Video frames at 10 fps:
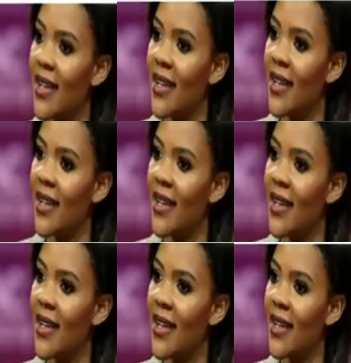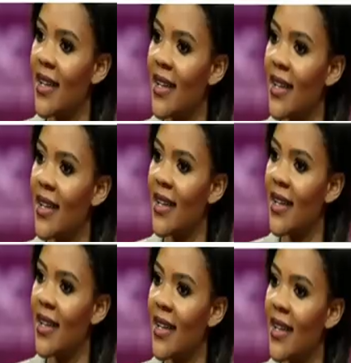
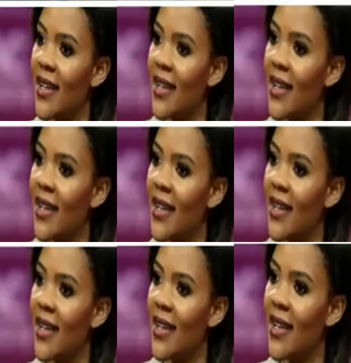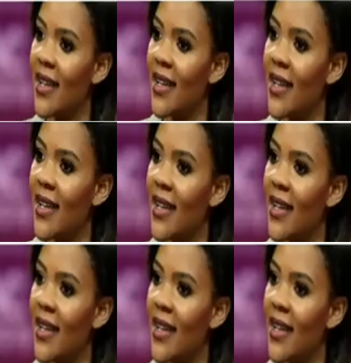
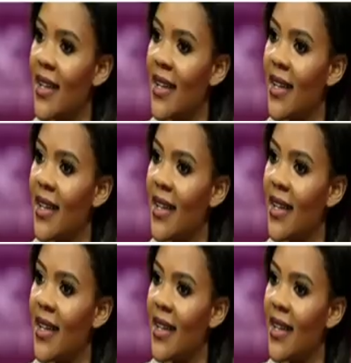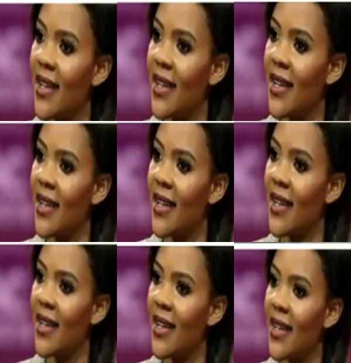
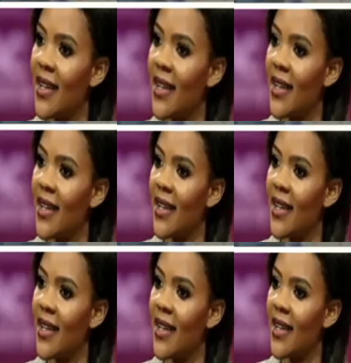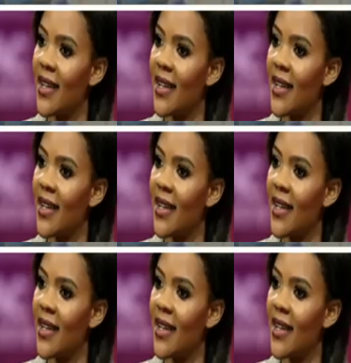
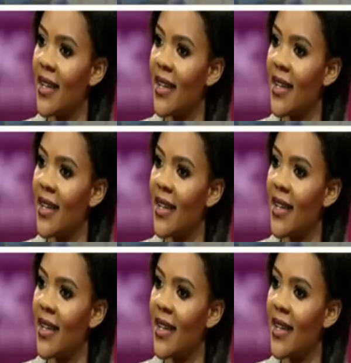(silent)